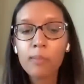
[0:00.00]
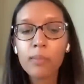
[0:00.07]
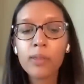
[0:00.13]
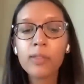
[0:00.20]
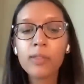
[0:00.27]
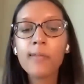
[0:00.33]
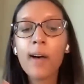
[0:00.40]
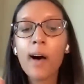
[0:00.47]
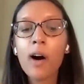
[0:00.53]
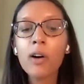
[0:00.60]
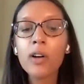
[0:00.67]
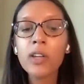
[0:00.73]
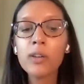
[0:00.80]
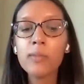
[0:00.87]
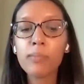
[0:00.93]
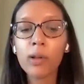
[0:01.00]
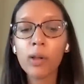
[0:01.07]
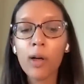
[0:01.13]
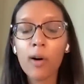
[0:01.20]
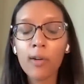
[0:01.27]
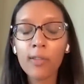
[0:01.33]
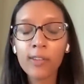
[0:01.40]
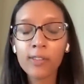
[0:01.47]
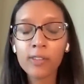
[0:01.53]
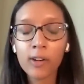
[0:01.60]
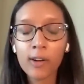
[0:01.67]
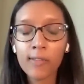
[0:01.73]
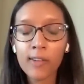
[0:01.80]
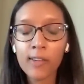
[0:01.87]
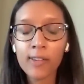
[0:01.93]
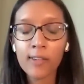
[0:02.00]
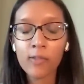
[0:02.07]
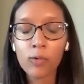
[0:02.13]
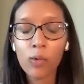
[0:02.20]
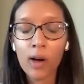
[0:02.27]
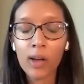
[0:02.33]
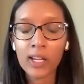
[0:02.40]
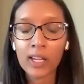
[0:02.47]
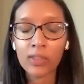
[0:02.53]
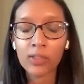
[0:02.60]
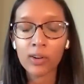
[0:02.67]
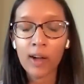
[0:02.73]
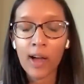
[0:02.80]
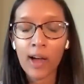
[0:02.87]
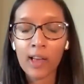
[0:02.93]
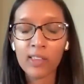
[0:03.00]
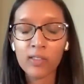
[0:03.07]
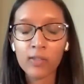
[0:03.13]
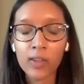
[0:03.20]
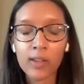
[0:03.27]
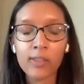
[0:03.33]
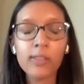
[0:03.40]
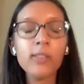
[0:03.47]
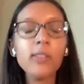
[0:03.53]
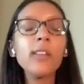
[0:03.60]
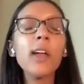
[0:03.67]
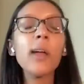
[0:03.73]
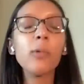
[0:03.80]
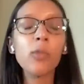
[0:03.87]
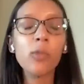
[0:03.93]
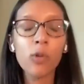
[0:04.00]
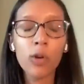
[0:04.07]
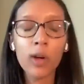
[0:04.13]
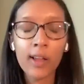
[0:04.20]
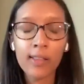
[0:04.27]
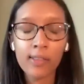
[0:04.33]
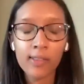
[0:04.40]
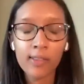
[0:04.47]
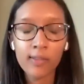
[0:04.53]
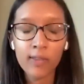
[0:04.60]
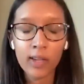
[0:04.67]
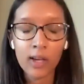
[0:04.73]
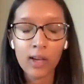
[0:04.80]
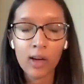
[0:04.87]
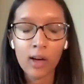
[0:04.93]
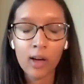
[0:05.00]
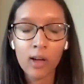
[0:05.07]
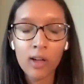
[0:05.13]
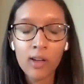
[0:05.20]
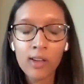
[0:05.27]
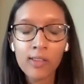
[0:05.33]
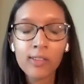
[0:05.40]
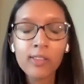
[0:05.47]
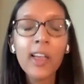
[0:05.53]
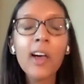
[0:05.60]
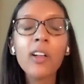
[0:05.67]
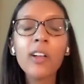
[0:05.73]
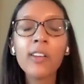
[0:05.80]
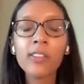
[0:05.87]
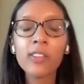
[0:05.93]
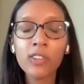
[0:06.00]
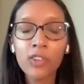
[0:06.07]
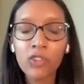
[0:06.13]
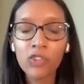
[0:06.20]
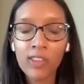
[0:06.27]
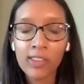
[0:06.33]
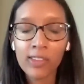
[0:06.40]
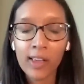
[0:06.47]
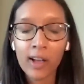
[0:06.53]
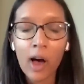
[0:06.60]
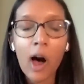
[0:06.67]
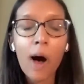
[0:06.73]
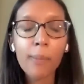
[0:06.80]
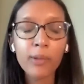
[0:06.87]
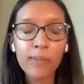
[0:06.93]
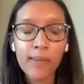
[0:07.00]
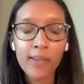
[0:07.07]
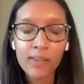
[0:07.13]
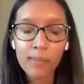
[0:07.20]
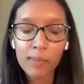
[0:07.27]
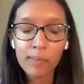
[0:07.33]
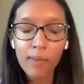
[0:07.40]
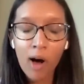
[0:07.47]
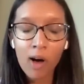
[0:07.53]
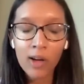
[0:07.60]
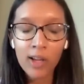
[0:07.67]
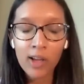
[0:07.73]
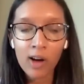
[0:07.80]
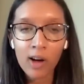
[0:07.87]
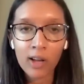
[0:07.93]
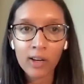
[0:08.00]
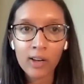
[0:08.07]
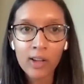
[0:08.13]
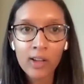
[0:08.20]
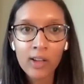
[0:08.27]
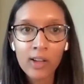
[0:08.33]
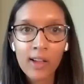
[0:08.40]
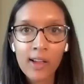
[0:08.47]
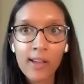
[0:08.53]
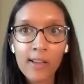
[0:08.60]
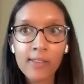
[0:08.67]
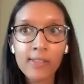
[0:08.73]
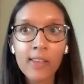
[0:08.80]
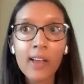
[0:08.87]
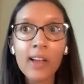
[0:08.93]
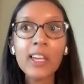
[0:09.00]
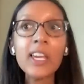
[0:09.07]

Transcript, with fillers: But the value below the surface of what Ether has via stablecoins, via scaling solutions like Optimism and Polygon is